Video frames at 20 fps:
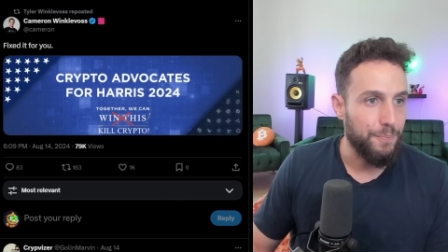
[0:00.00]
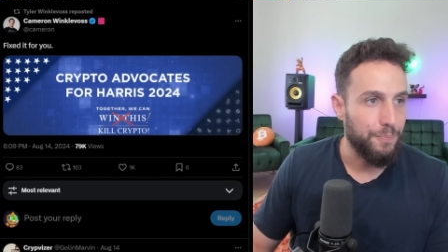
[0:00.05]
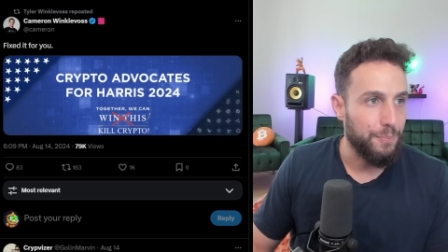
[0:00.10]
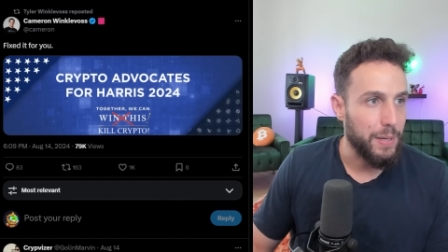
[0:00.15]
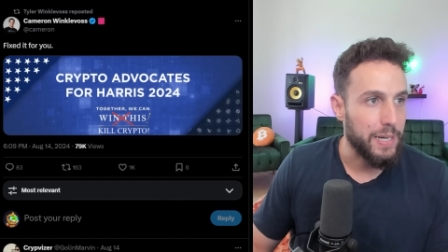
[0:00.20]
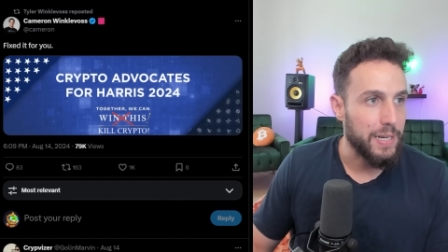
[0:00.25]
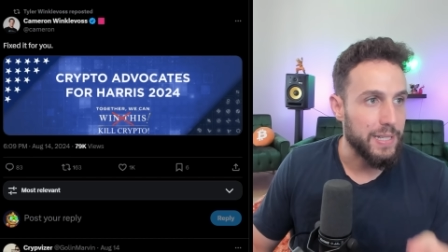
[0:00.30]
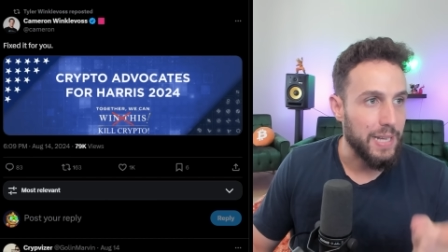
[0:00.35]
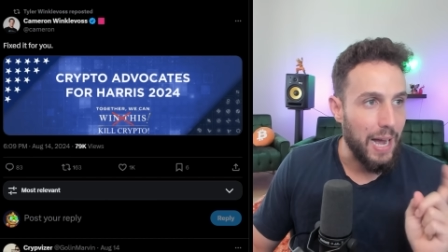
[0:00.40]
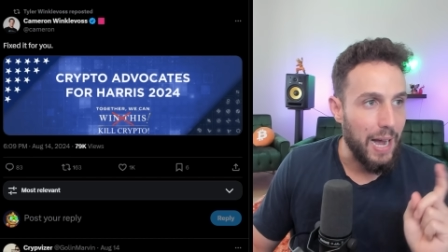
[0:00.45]

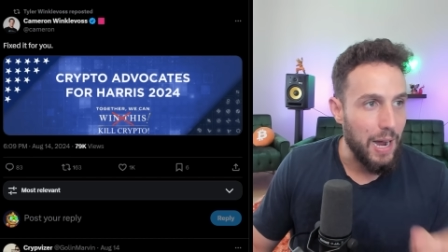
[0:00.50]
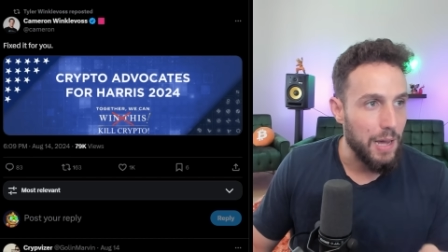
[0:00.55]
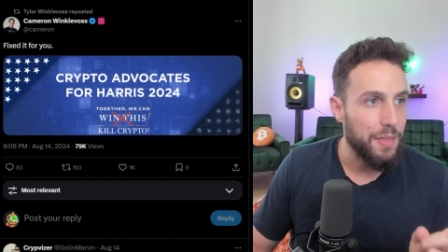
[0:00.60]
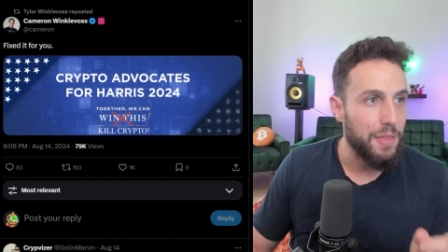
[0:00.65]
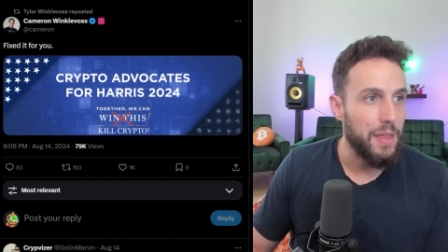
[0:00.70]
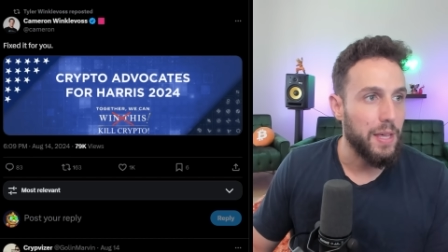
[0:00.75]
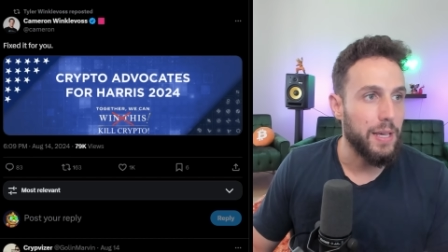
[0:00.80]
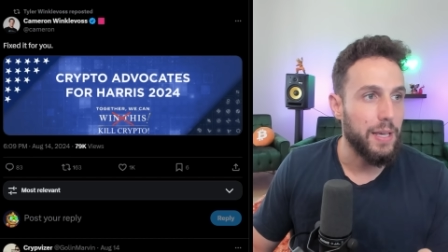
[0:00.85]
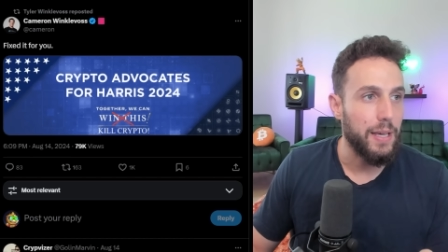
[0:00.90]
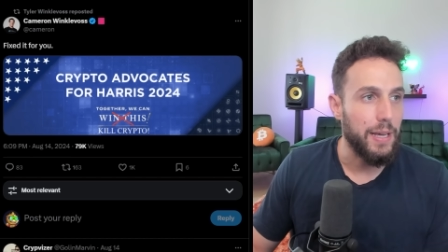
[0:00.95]
Because I
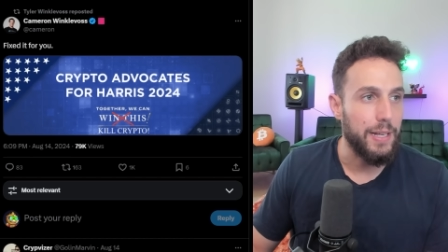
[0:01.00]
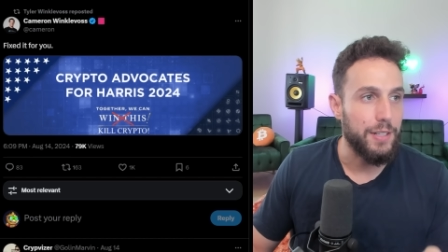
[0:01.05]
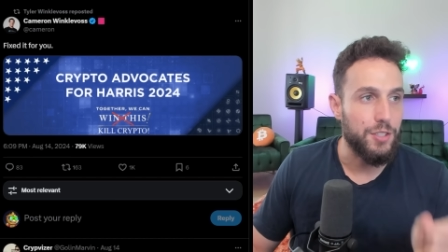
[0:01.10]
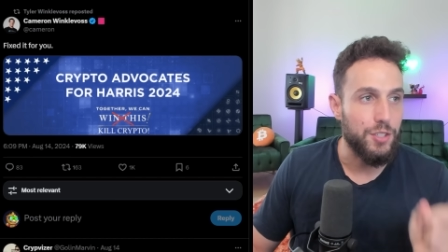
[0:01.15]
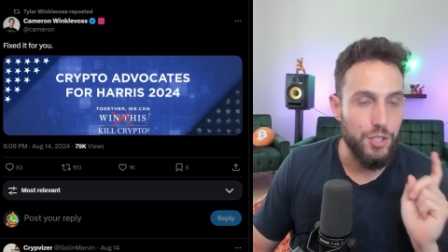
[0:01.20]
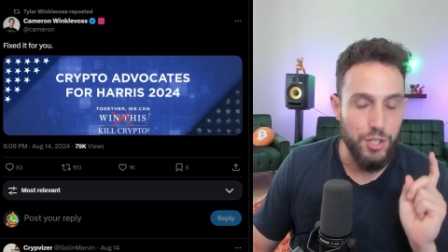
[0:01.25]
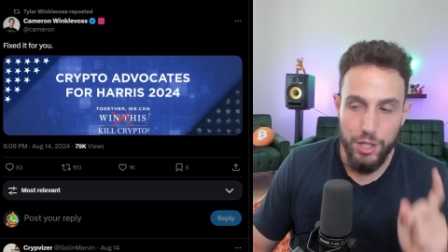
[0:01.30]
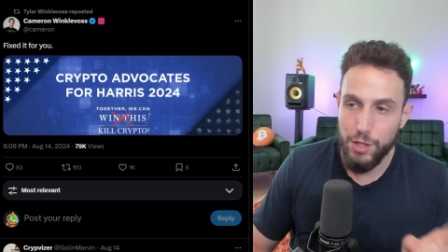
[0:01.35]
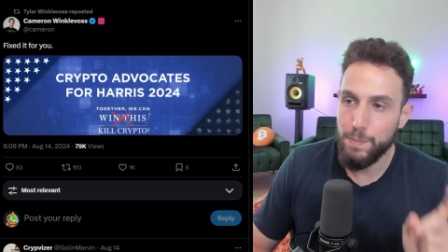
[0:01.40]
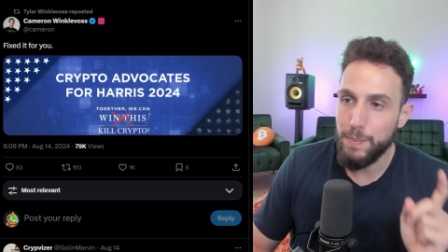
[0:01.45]
think it's
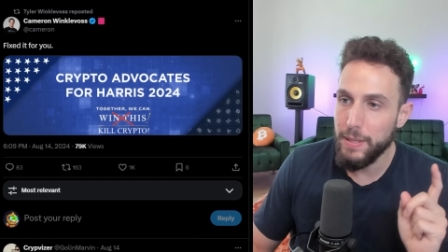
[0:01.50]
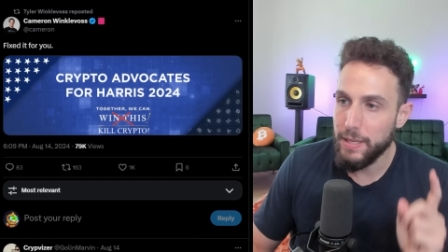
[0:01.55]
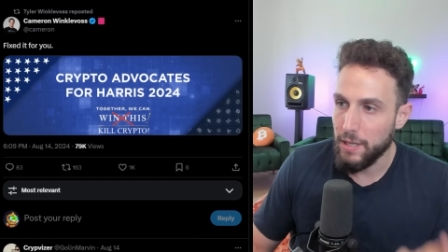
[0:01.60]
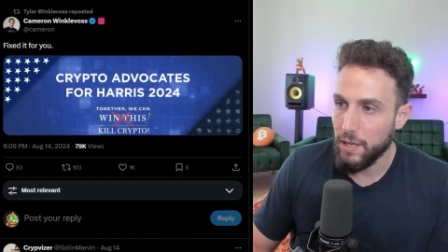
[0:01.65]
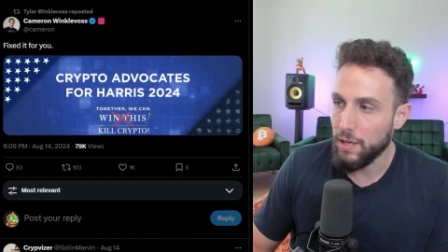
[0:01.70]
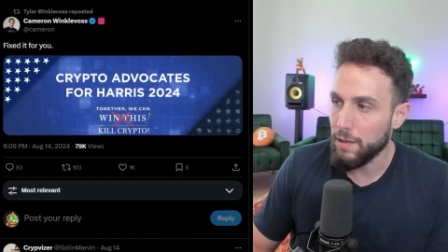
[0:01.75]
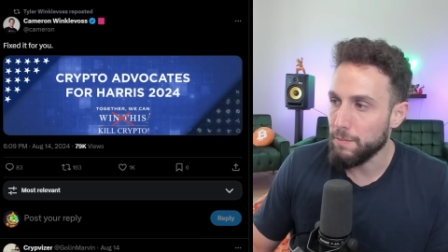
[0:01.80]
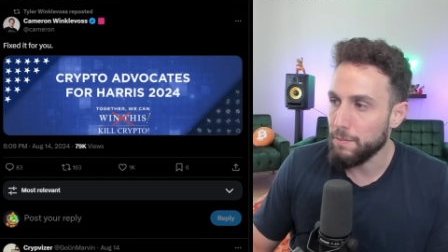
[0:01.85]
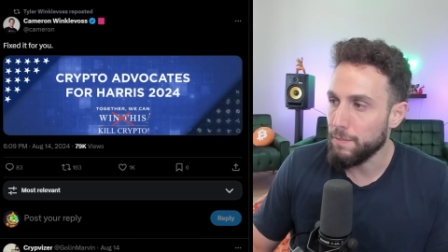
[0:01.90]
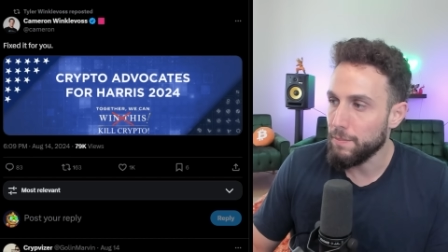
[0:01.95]
just
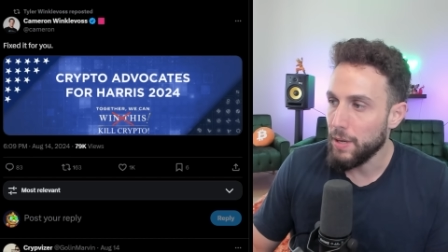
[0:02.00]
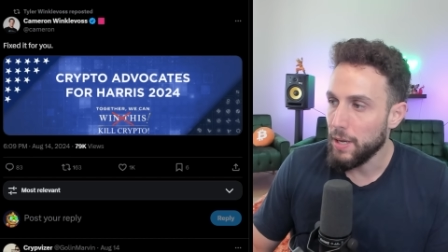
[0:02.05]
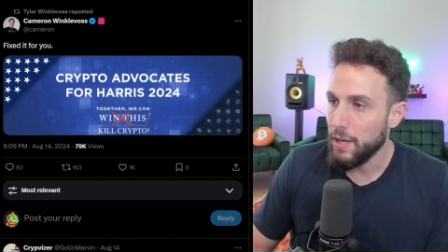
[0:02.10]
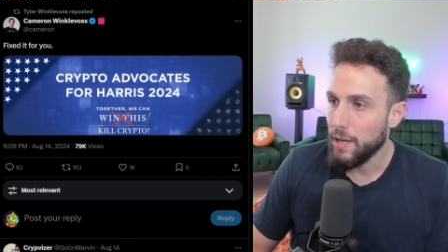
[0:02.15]
become